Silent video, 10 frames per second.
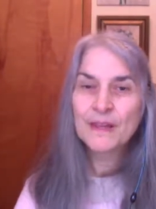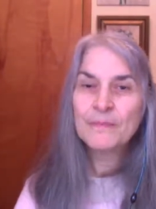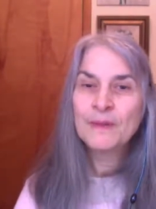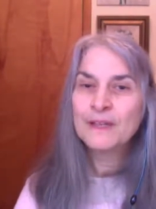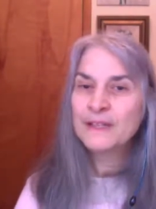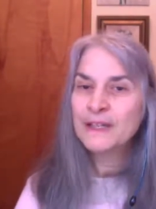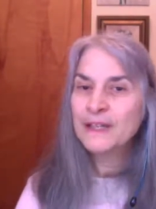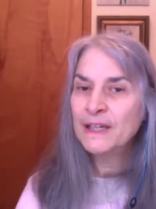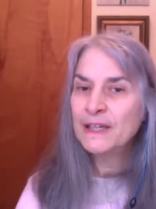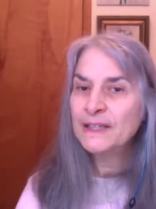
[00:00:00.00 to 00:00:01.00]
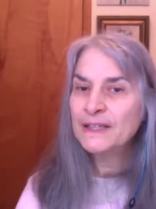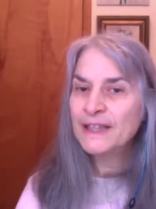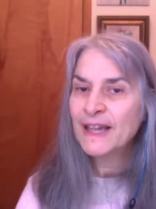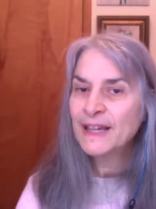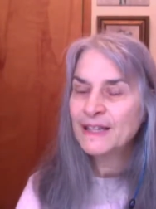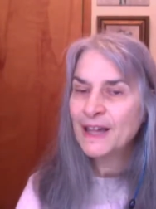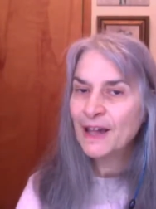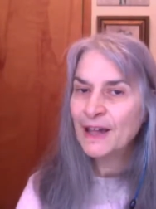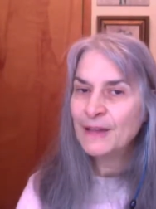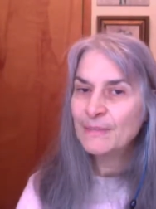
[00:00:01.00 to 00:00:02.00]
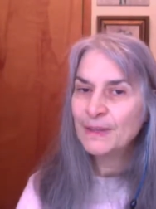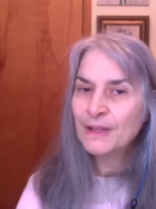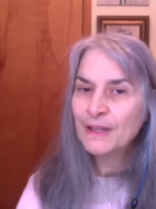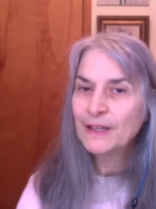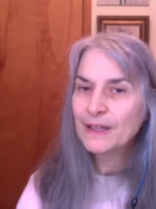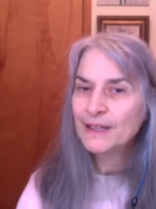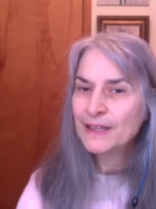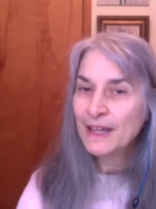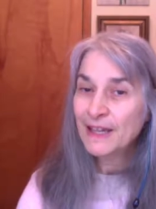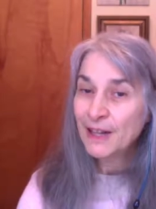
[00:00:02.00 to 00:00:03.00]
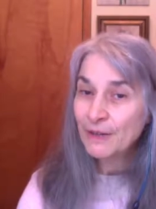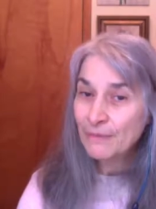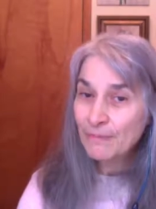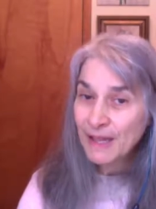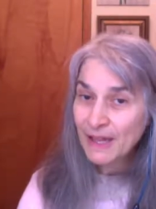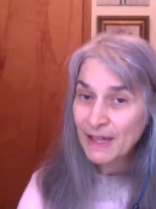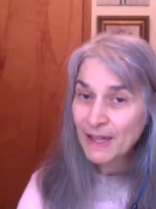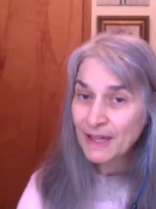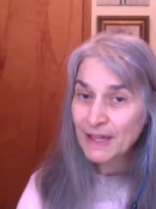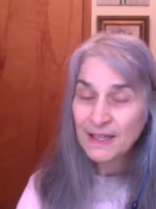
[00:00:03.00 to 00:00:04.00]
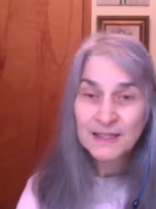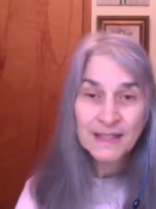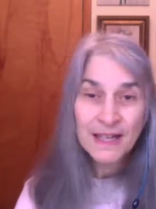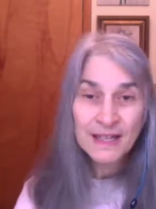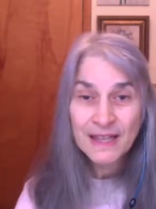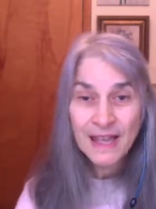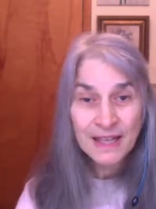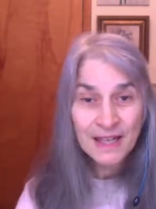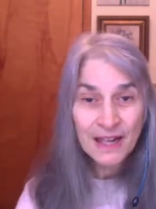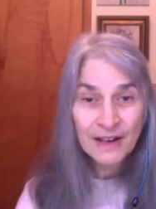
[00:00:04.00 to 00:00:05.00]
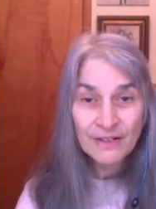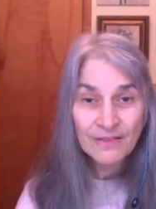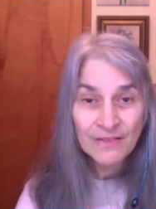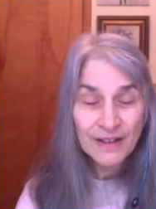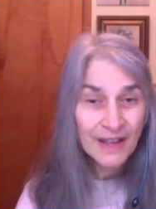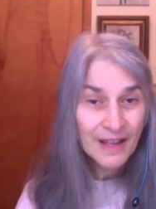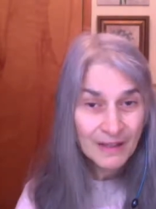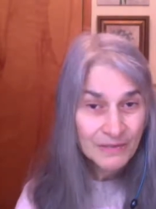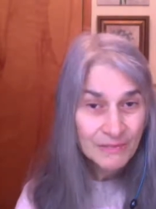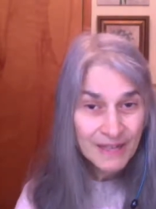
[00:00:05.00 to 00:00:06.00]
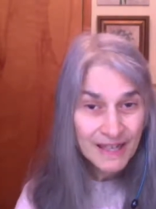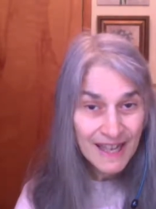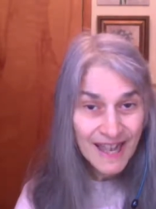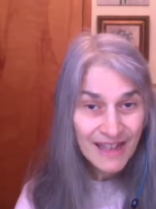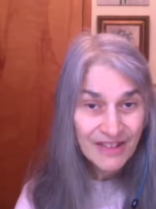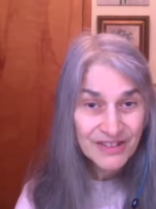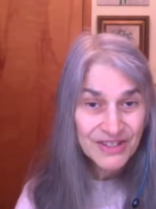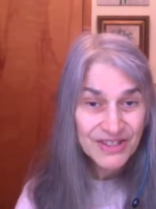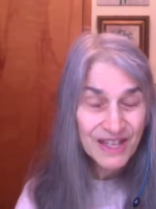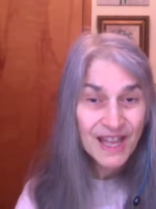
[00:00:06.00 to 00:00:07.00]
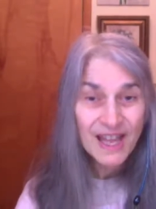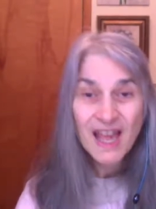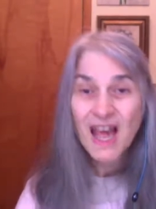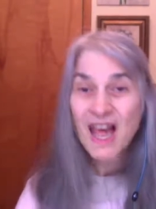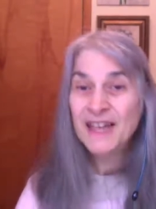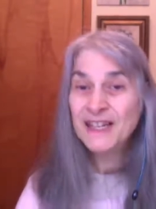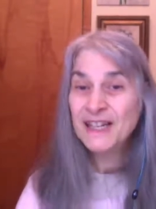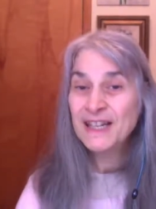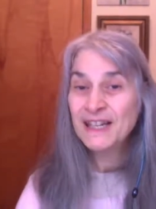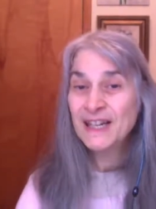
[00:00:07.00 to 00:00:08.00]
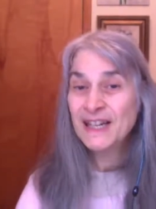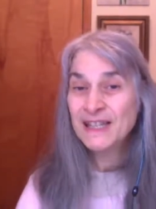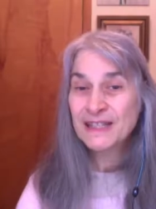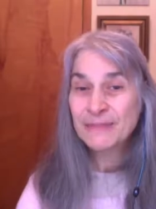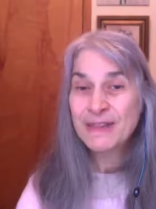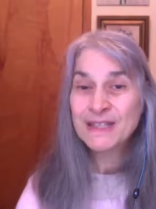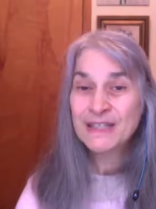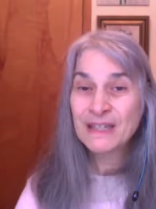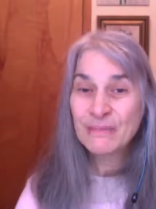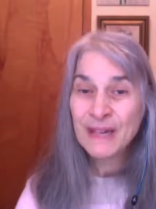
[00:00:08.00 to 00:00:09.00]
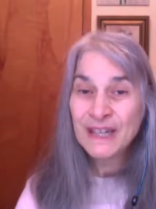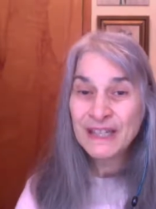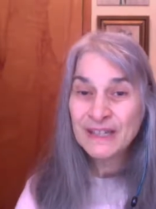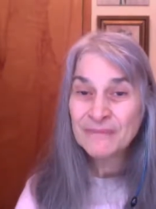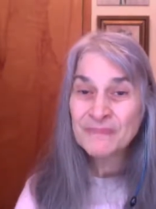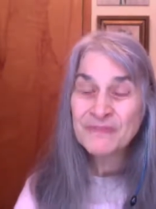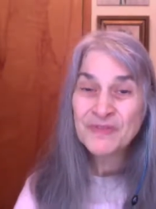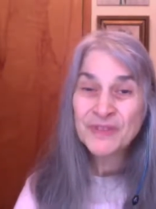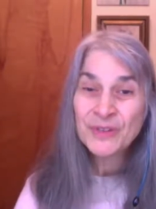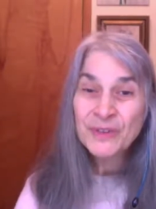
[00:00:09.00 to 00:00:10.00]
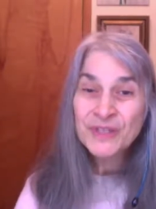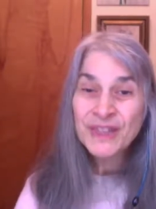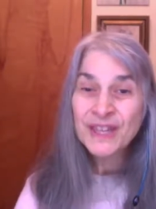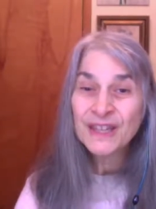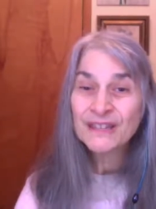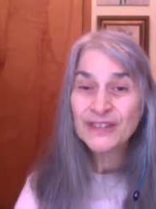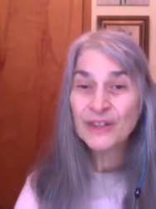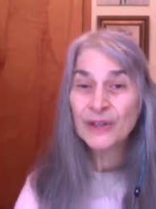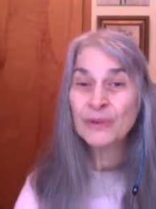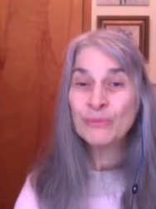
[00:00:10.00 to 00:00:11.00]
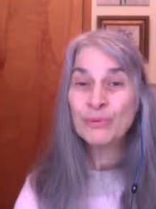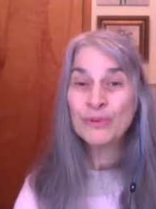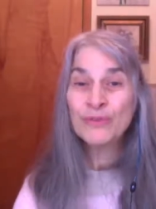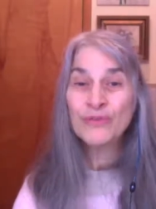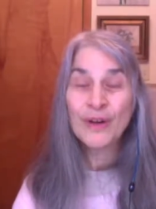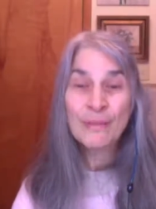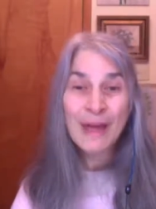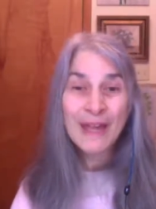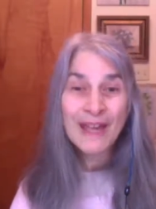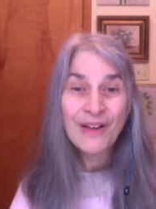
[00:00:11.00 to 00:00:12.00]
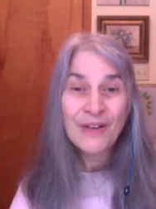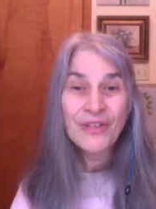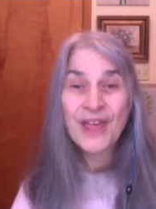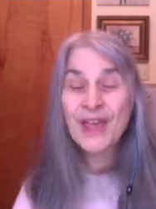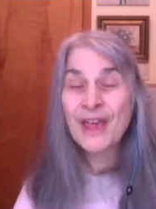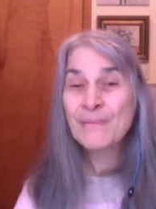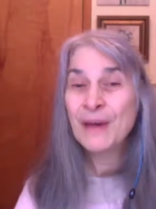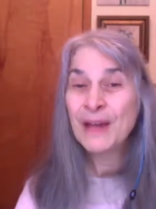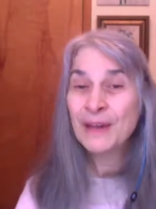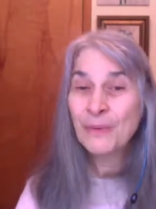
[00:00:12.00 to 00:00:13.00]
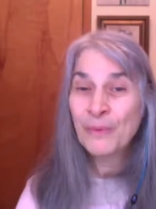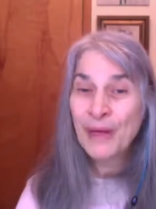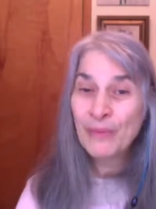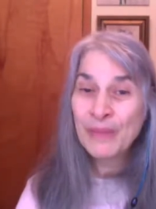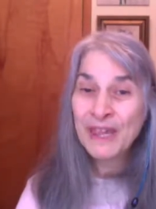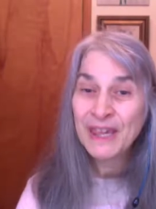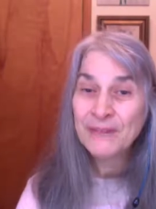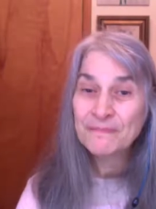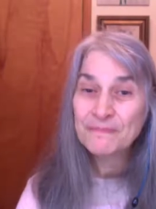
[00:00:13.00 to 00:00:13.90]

because I needed to take time to take care of me instead of taking care of everybody else. I needed to spend some money doing things to improve my health and my well-being.